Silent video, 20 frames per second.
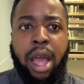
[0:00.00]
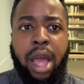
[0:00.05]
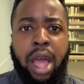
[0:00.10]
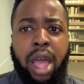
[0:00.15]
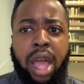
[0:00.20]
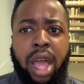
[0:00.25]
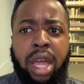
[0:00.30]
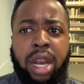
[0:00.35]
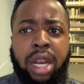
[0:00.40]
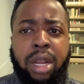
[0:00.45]

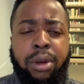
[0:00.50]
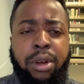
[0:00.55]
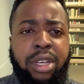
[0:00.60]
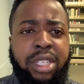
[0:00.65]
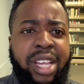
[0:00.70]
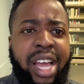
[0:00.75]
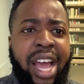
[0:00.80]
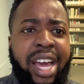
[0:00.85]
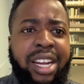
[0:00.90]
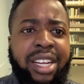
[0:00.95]
and
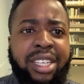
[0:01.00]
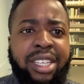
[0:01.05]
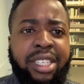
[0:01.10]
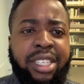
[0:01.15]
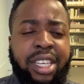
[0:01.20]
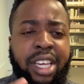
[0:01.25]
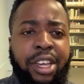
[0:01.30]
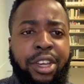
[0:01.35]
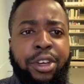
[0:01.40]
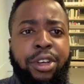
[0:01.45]
because I had a
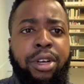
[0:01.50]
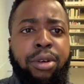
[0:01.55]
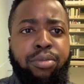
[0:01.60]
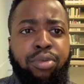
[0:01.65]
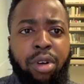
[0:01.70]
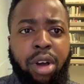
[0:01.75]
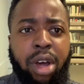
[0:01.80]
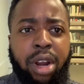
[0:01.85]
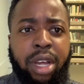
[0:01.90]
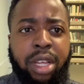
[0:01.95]
skincare
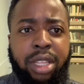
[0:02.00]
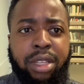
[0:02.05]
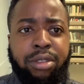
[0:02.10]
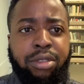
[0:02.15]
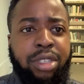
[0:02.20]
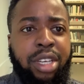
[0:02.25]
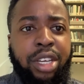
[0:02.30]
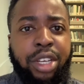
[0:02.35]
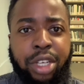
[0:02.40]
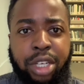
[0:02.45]

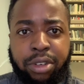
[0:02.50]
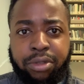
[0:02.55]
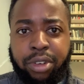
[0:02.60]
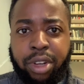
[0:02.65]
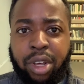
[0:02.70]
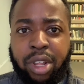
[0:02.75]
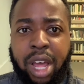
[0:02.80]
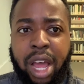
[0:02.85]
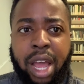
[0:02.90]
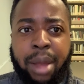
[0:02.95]

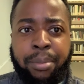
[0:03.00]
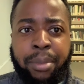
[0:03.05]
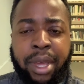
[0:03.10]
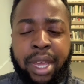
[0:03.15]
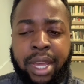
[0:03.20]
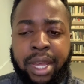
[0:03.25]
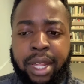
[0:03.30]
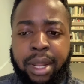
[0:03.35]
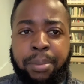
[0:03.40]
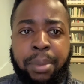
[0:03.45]
video that I
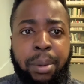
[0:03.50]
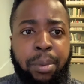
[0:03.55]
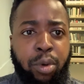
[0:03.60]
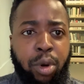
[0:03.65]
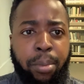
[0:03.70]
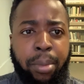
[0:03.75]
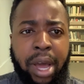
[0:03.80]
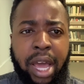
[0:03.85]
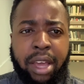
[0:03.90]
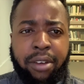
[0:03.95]
made, people
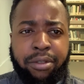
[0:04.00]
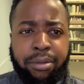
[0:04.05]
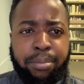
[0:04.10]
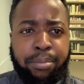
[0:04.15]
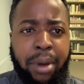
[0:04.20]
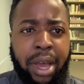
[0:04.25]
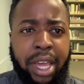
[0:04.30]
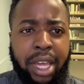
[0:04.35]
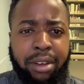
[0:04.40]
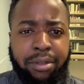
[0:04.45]
were
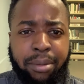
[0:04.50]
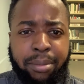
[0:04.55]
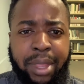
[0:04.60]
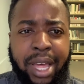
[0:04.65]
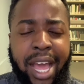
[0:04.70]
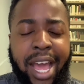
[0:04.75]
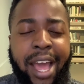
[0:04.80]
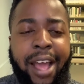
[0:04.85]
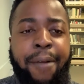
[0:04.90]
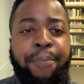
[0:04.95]
buying it from
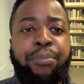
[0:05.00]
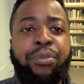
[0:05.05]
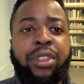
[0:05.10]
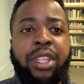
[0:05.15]
that,